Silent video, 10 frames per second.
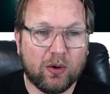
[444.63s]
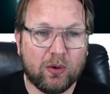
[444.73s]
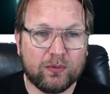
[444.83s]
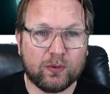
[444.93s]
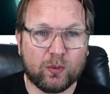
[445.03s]

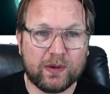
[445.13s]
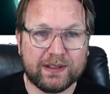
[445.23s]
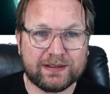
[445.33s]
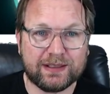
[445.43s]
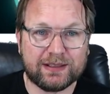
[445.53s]
of what
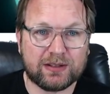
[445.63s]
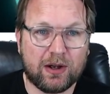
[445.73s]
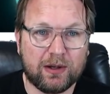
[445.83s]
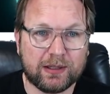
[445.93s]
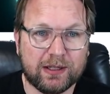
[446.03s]
this is
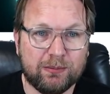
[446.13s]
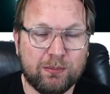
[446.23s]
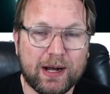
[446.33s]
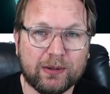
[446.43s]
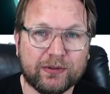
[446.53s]
all
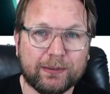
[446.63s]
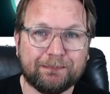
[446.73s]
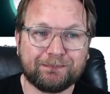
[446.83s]
about.